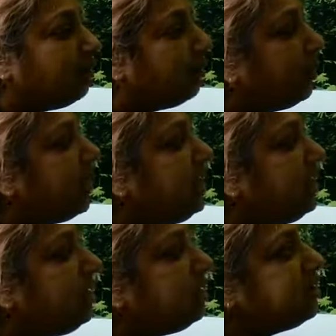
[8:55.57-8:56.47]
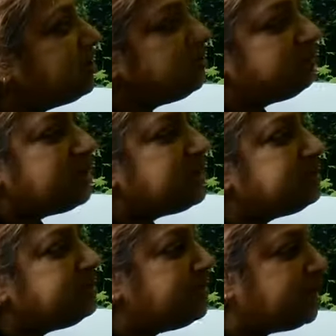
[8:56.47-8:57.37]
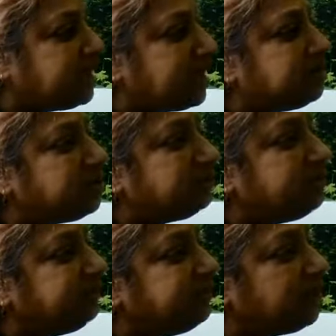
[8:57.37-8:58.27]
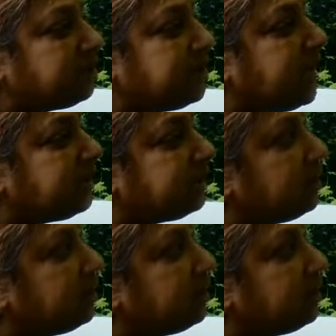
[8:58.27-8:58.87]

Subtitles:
why did you raise me that I should be without debt?